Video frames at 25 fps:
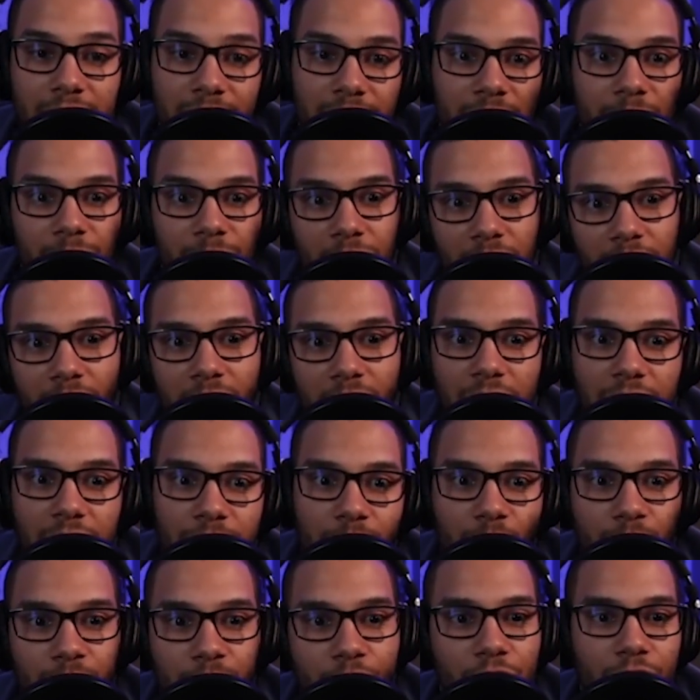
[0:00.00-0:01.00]
It's a
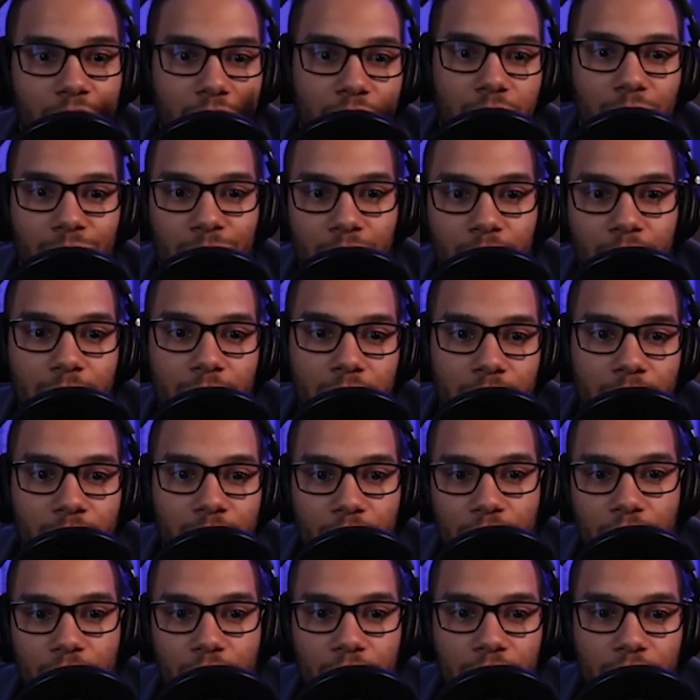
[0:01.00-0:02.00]
manga. You can't keep.
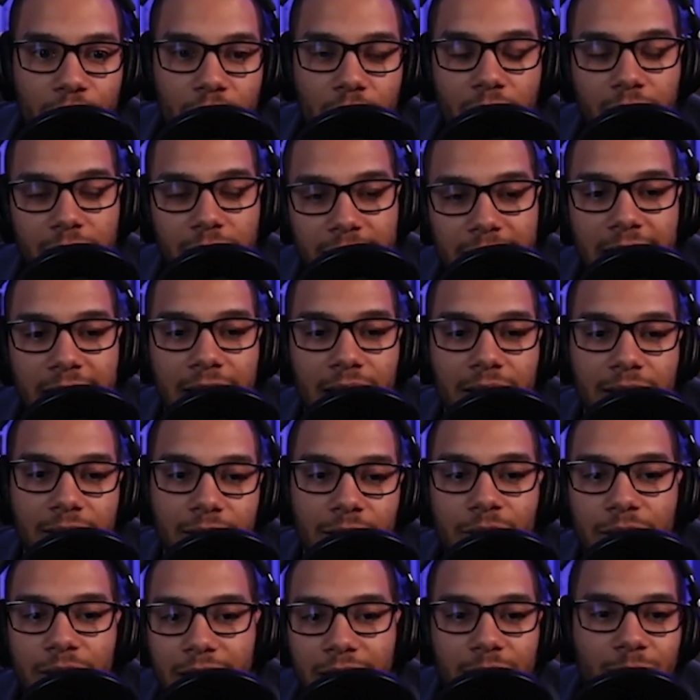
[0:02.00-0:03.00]
Yeah.
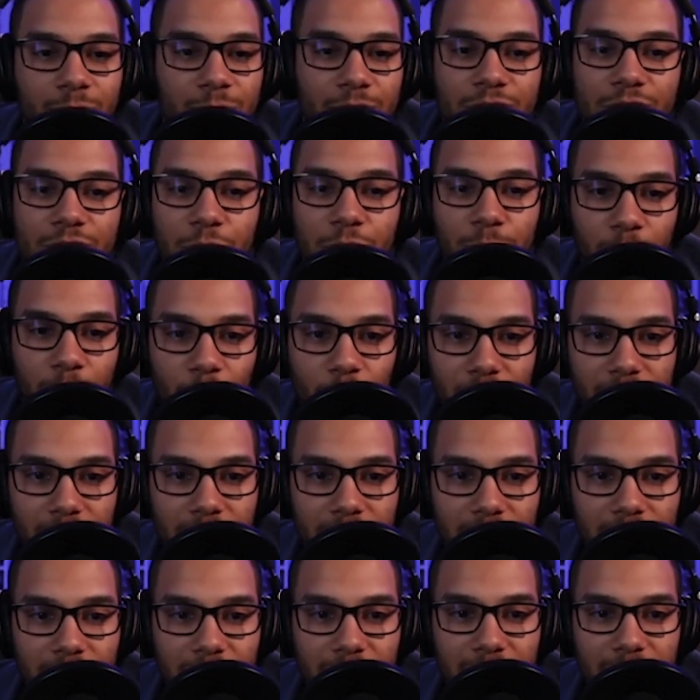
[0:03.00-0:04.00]
Okay. What's your
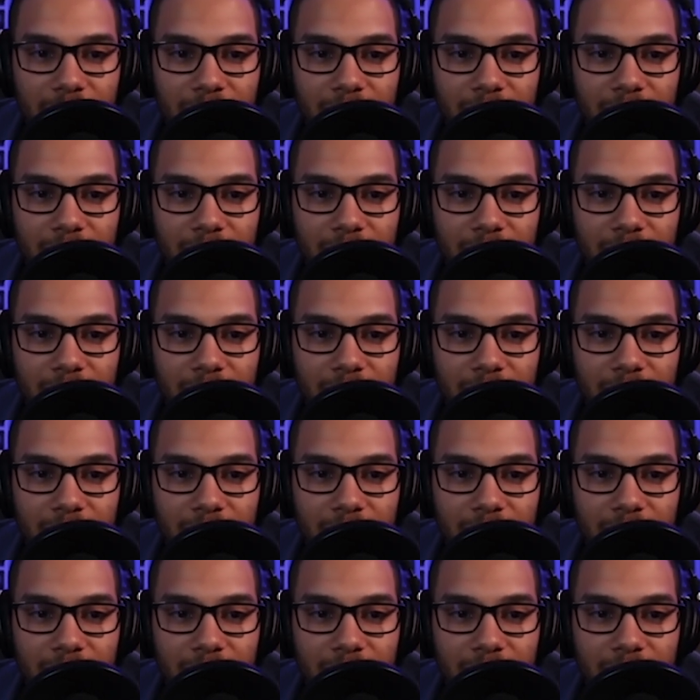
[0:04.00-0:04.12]
point?